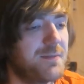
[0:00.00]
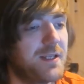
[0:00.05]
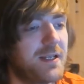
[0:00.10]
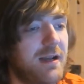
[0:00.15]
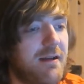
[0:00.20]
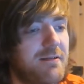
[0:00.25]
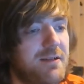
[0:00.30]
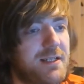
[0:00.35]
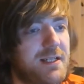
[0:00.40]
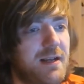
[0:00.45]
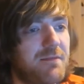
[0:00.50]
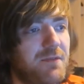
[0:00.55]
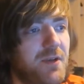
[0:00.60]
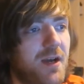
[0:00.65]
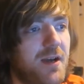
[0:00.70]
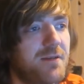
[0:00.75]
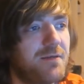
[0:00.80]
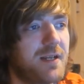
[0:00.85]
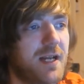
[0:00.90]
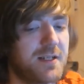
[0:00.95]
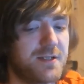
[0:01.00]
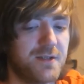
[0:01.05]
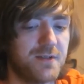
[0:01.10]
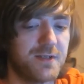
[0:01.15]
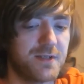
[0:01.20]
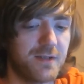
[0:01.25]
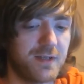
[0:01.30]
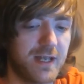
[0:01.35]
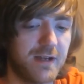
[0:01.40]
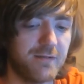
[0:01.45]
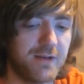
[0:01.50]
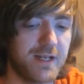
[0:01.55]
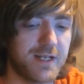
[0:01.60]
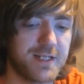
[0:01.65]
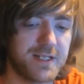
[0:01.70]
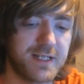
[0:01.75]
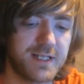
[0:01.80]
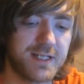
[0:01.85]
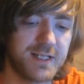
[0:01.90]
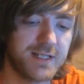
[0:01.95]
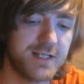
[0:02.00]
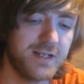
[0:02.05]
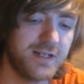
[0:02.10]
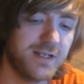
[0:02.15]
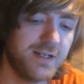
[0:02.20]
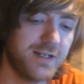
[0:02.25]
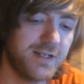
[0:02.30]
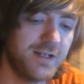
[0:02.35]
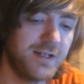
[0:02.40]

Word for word: Some of the characters have knife tattoos on their wrists.